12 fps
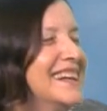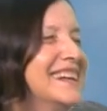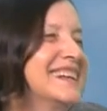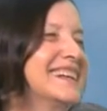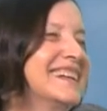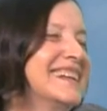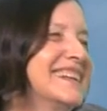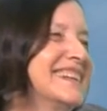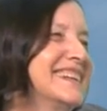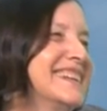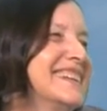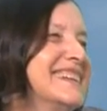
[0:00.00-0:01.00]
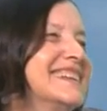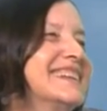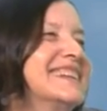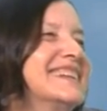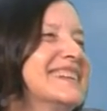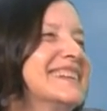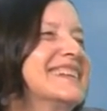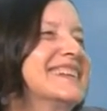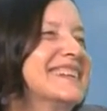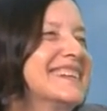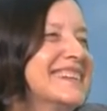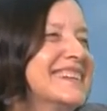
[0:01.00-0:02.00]

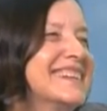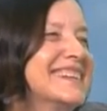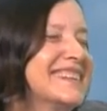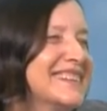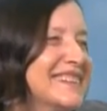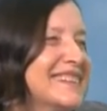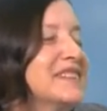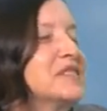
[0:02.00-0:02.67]
No words are spoken by the person on screen.